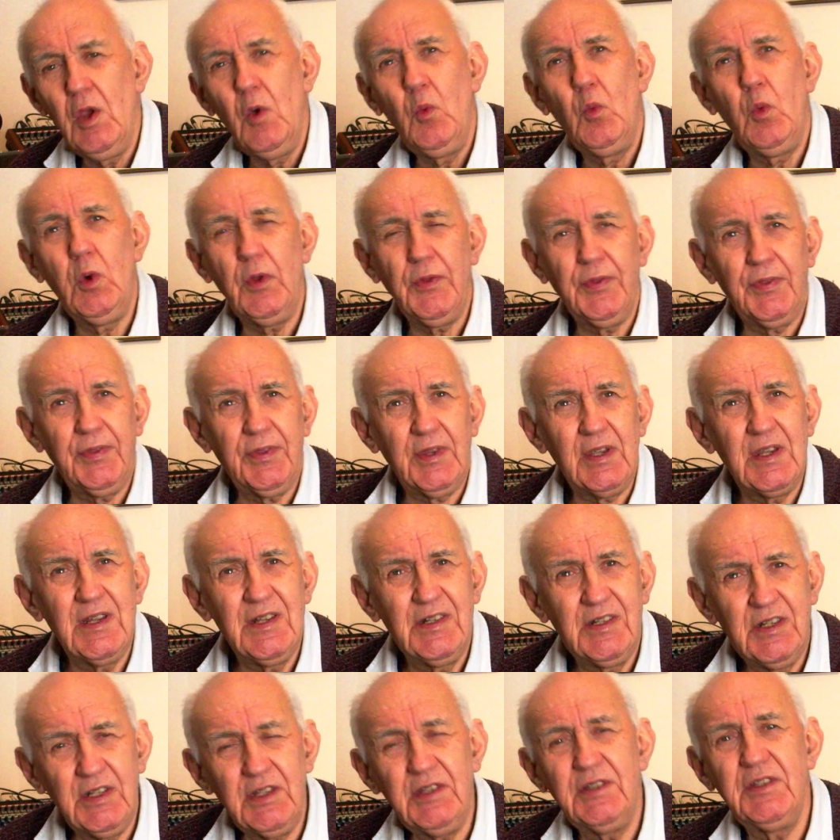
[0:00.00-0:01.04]
What they
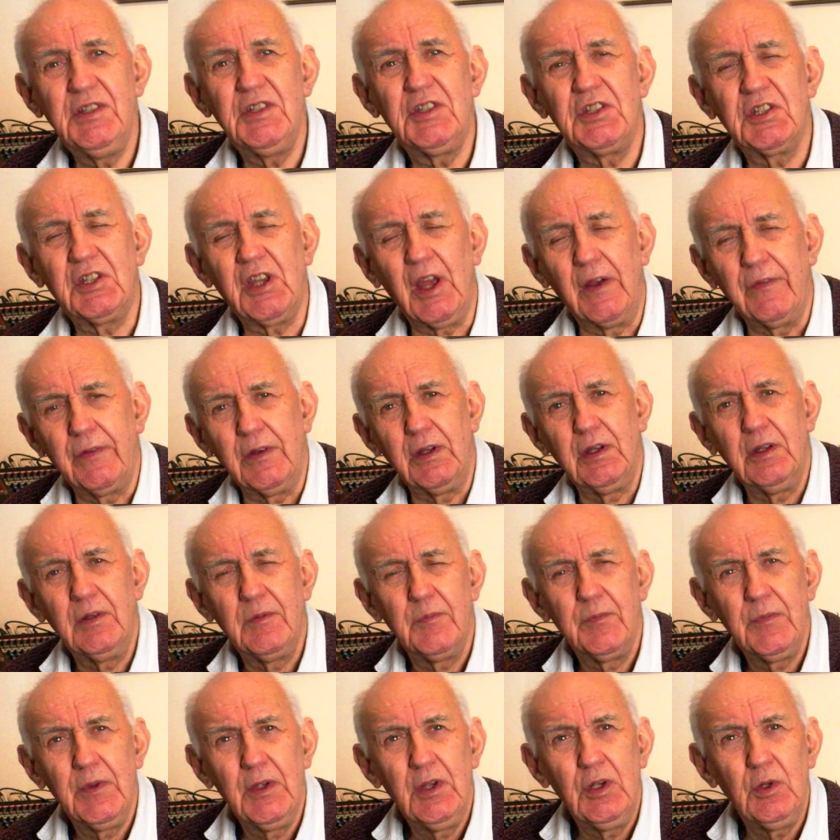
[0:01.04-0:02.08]
did discover
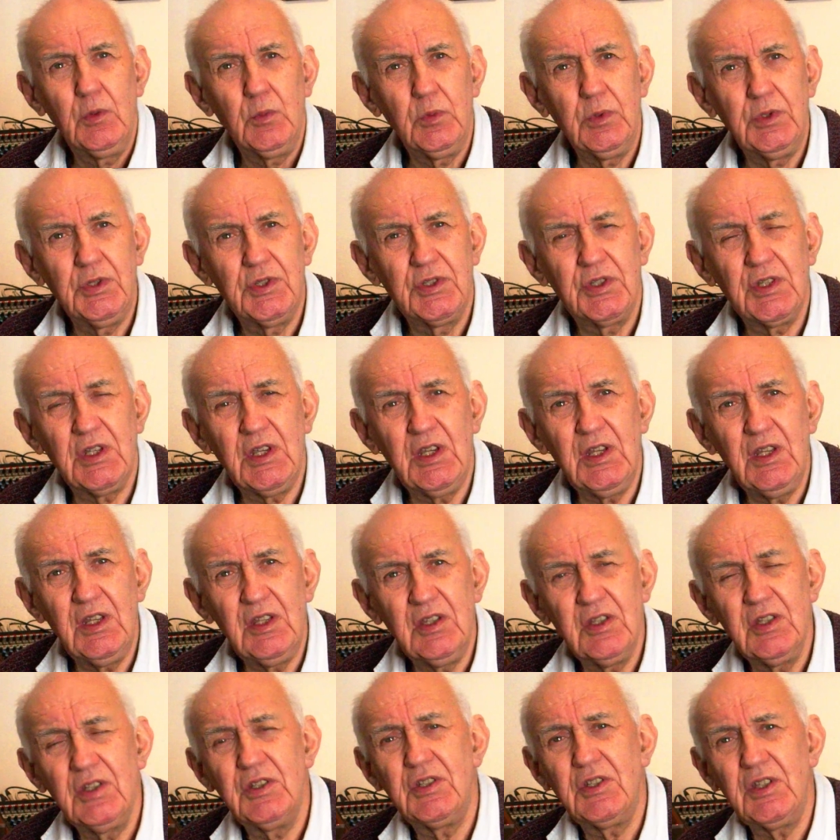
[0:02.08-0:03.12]
was
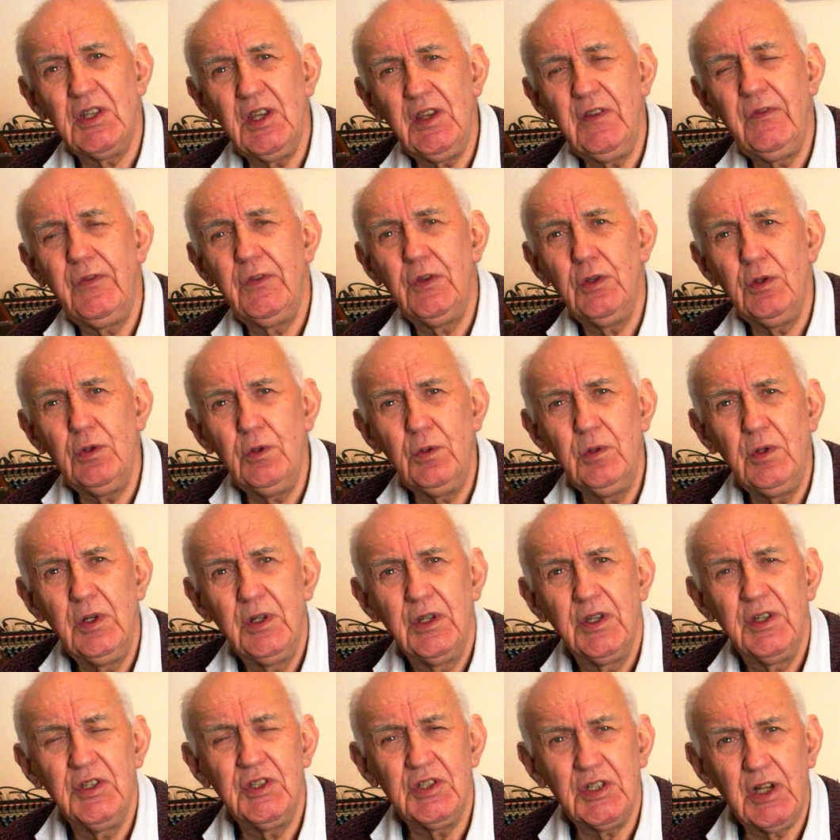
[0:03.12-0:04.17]
that if you,
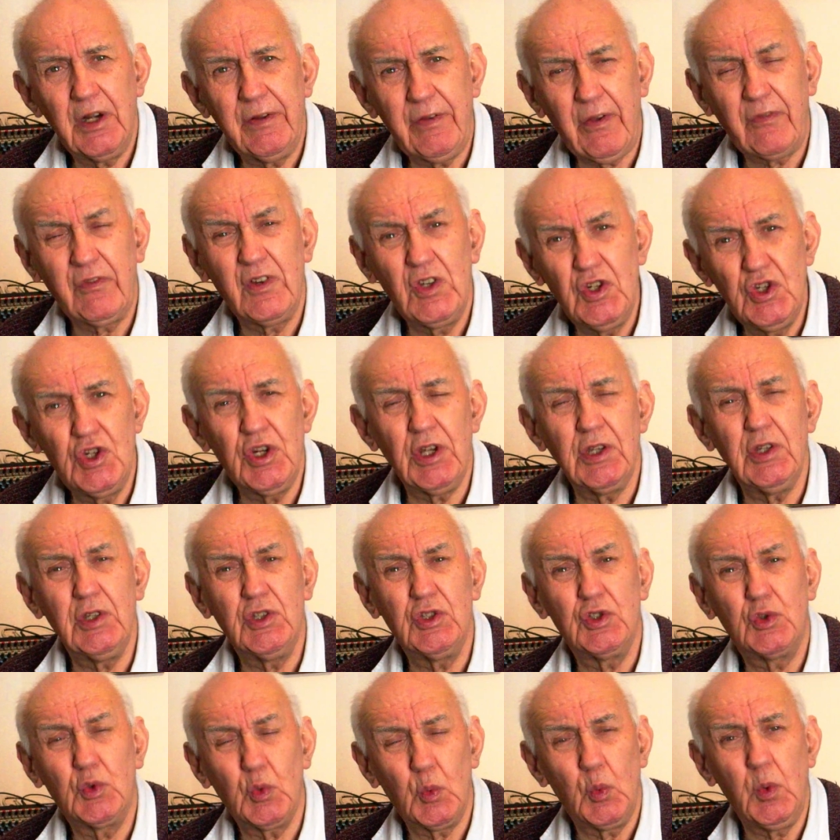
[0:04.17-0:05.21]
instead of having
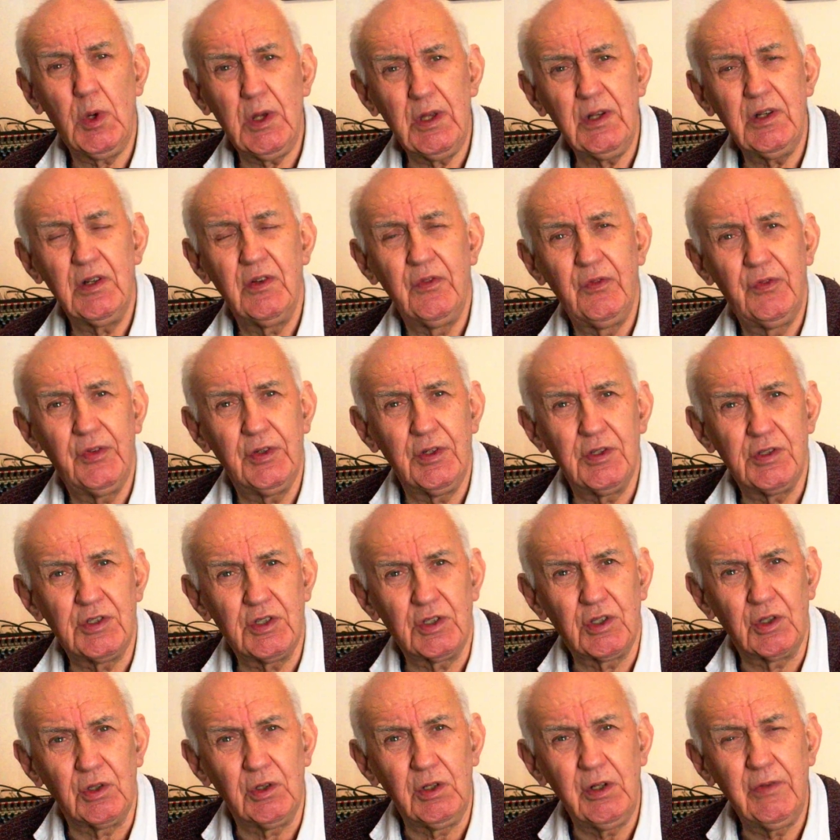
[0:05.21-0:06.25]
just one
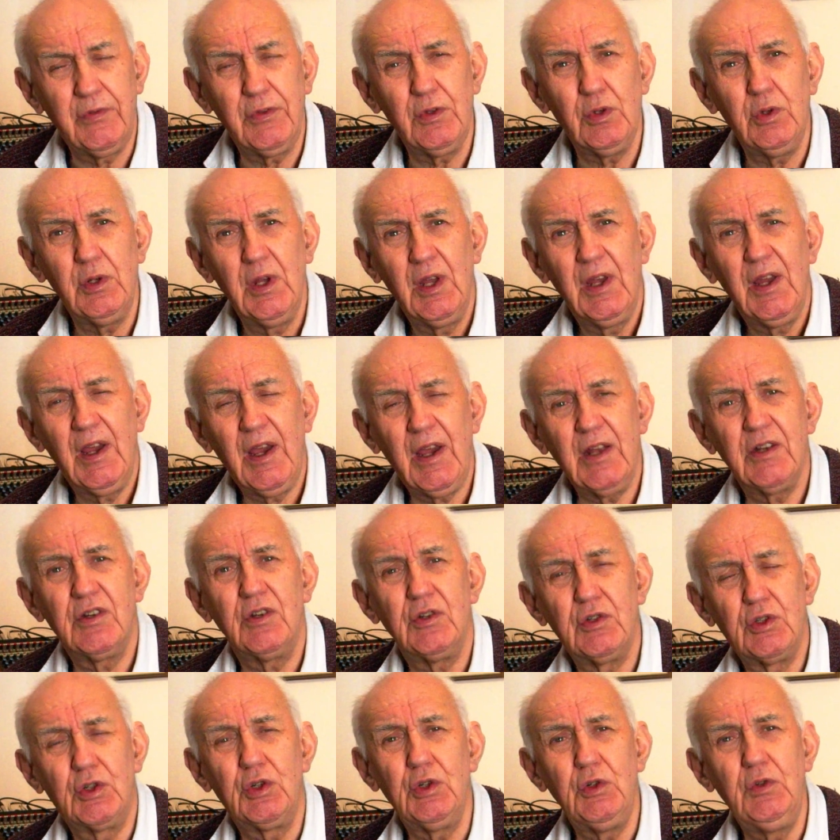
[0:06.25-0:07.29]
vertical, if you had
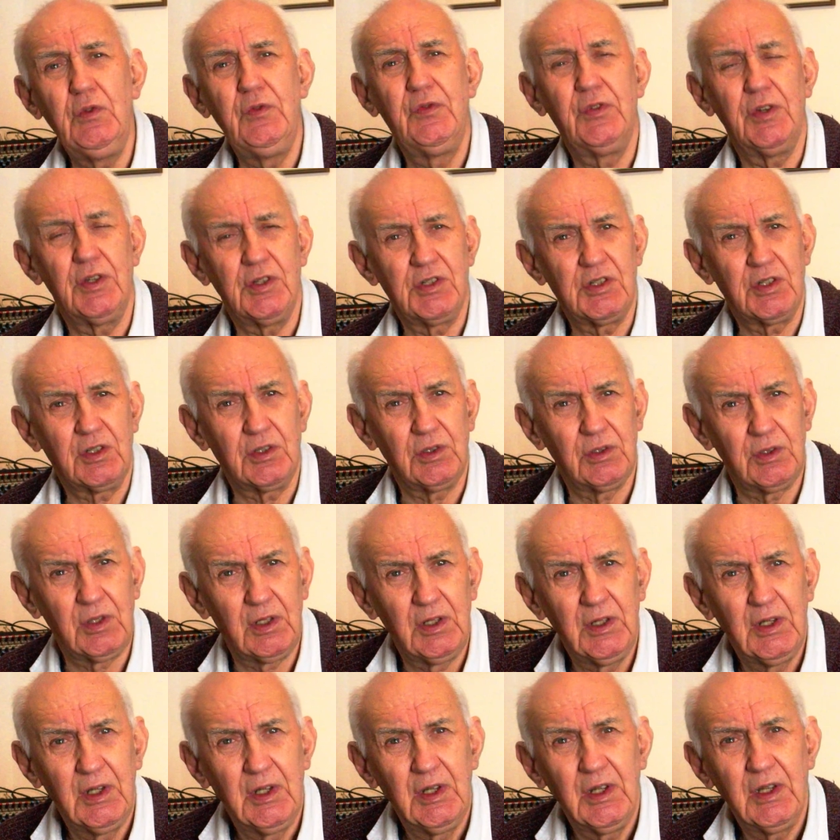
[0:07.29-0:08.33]
two
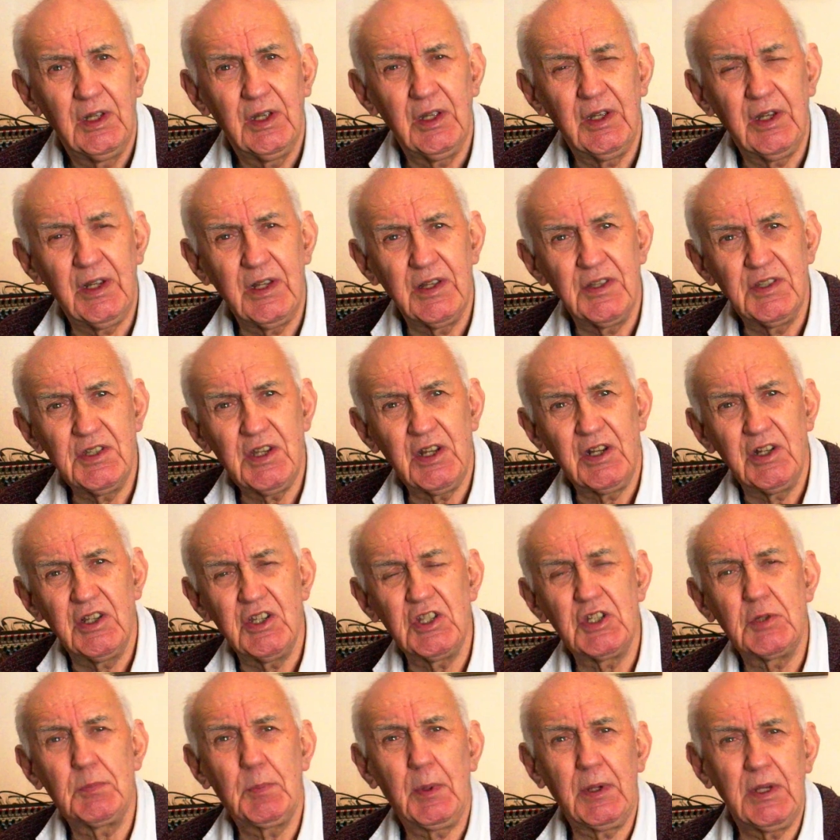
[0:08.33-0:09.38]
vertical
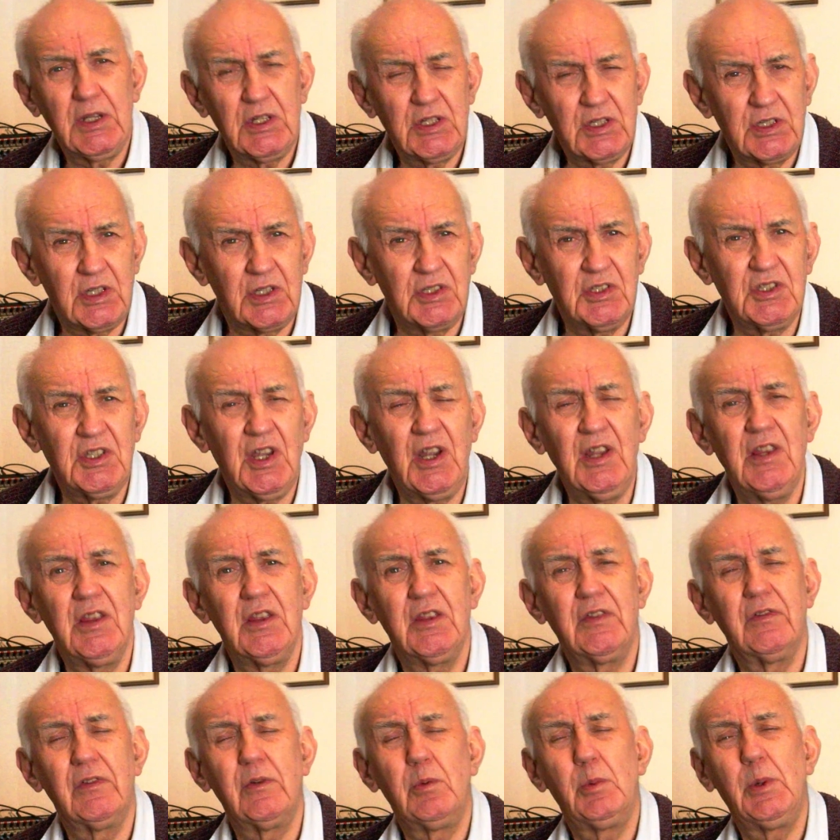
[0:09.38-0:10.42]
antennas spaced a
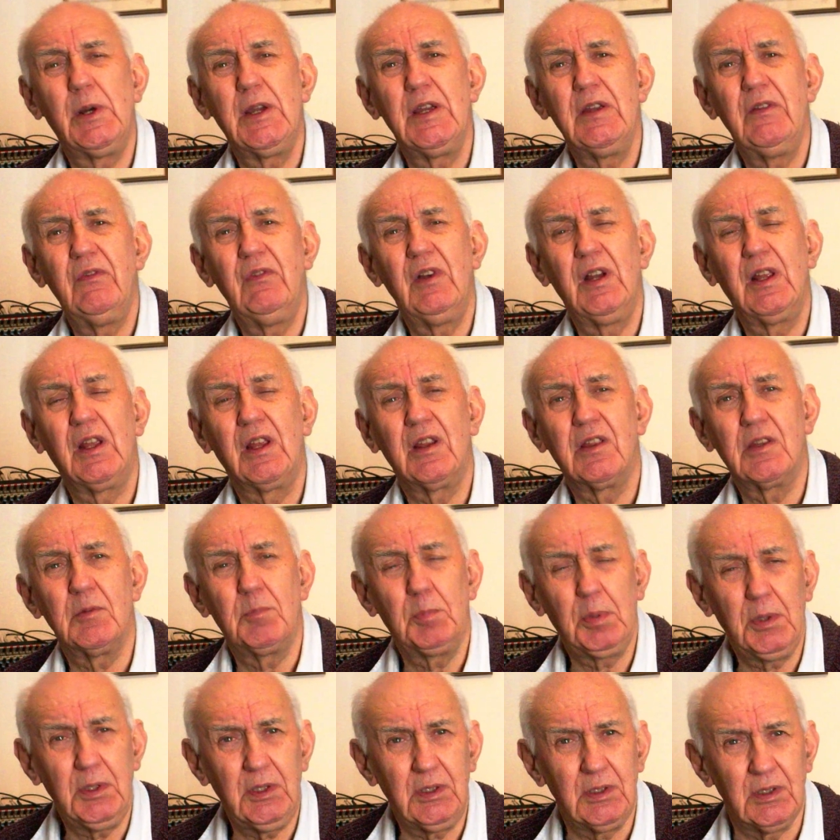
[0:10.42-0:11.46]
tenth of a wavelength
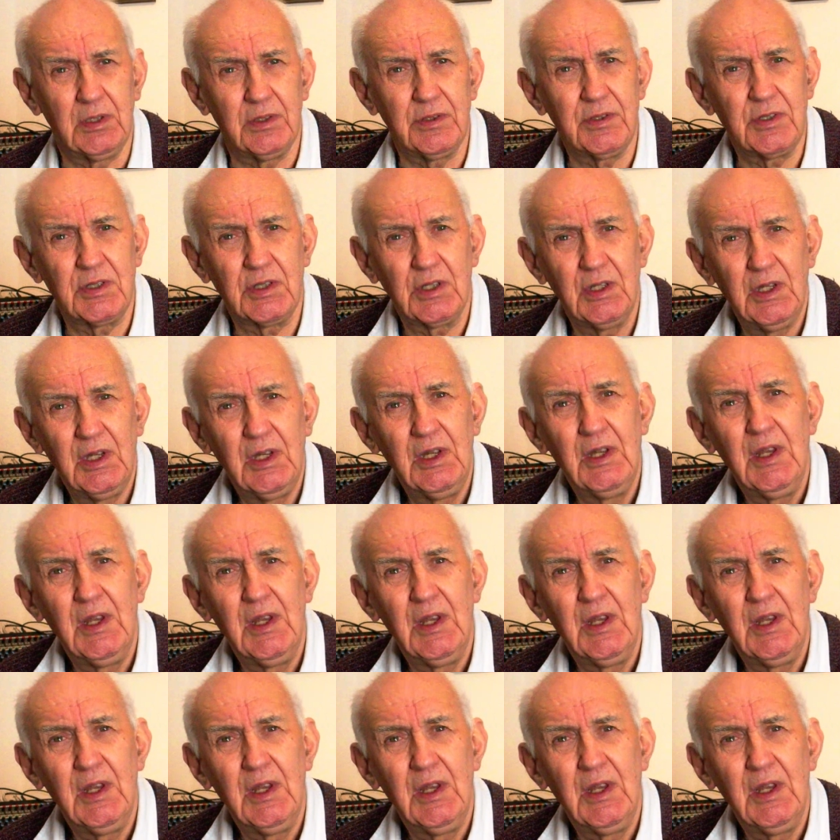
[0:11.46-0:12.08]
apart,